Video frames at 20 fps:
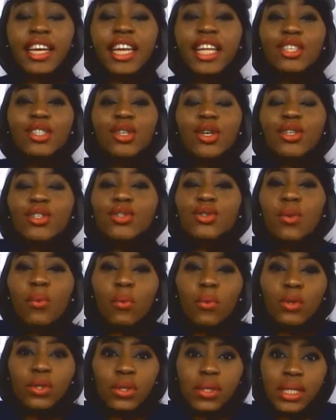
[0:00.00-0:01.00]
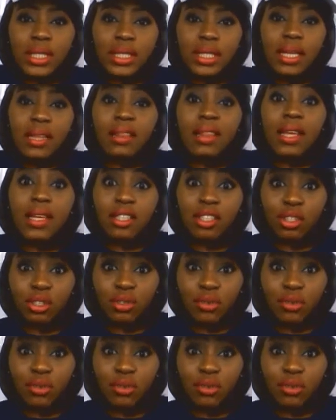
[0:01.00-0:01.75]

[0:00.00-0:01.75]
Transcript: They just don't want to see things